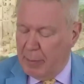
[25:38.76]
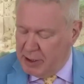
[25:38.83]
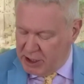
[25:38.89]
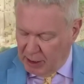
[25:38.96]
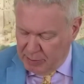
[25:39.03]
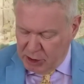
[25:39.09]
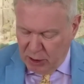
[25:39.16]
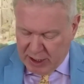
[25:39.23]
I mean,
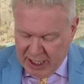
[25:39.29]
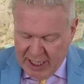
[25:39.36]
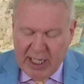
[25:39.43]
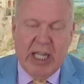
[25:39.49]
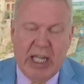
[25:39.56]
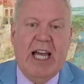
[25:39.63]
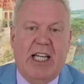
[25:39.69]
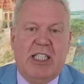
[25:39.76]
some
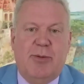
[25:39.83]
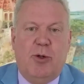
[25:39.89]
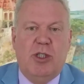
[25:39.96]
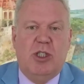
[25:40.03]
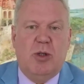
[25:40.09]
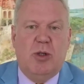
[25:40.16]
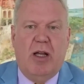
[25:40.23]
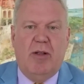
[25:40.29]
UK
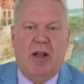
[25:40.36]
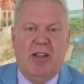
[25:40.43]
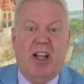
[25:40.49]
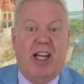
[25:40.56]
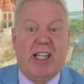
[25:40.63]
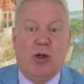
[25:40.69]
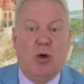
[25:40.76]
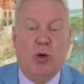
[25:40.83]
exports,
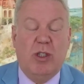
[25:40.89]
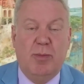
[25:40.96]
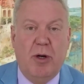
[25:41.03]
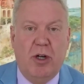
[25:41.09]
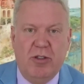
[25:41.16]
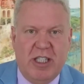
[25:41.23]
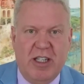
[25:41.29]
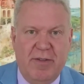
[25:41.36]
like
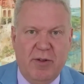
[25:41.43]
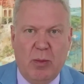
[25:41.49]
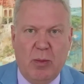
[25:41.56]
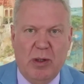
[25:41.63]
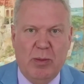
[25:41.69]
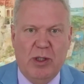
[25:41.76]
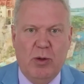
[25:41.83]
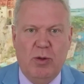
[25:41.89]
automotive,
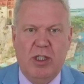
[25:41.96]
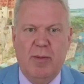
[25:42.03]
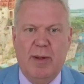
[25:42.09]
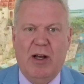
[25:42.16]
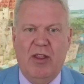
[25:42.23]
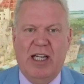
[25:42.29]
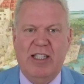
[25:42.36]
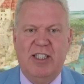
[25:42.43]
we talked
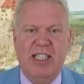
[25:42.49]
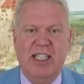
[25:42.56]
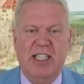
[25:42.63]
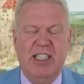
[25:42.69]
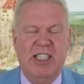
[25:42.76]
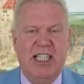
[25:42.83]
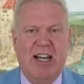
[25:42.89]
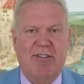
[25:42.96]
about that, see
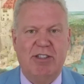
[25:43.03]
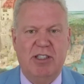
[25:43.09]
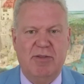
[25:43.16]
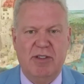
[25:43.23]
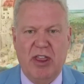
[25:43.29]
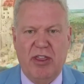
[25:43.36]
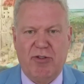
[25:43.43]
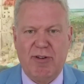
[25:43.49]
these tariffs
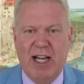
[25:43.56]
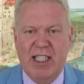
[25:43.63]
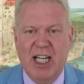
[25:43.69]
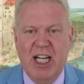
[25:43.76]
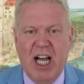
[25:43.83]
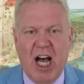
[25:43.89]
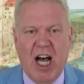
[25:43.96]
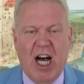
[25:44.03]
as a threat.
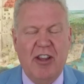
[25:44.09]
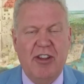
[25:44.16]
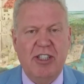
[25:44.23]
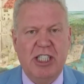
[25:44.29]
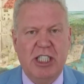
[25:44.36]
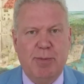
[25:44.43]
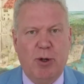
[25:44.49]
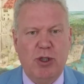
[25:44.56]

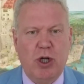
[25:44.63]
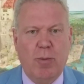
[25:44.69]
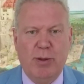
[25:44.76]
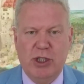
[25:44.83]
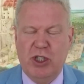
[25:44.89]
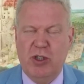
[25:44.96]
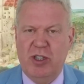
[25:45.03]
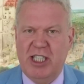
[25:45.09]
Others spot
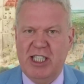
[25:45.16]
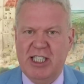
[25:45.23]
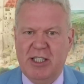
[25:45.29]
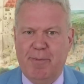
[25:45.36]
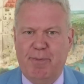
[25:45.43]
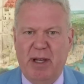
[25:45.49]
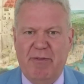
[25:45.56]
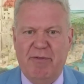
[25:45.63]
opportunities
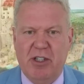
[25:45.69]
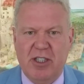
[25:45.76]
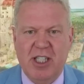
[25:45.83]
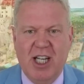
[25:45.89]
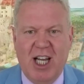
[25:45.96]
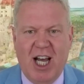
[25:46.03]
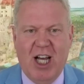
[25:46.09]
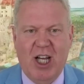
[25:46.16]
to pivot.
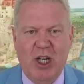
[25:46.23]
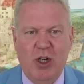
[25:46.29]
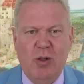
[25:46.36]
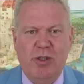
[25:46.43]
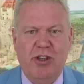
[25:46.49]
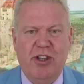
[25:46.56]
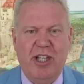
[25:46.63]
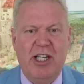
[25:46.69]
Who
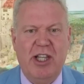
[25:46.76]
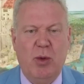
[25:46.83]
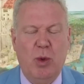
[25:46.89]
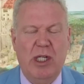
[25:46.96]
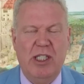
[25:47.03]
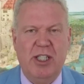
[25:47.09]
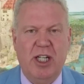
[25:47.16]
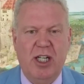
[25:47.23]
do you think are the
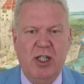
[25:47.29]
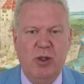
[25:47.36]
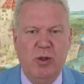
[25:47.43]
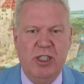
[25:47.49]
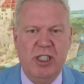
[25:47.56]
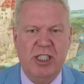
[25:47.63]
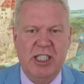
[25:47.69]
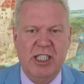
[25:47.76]
winners and
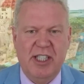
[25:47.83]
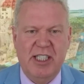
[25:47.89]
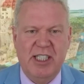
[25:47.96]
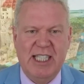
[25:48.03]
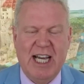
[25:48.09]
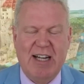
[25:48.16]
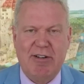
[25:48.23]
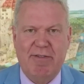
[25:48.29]
losers in this
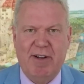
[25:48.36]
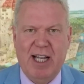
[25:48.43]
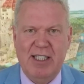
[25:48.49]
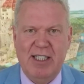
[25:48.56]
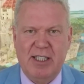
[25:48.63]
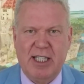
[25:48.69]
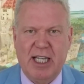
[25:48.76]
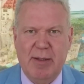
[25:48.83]
tariff
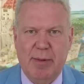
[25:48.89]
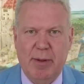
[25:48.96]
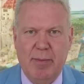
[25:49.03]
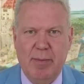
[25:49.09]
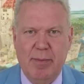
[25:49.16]
landscape?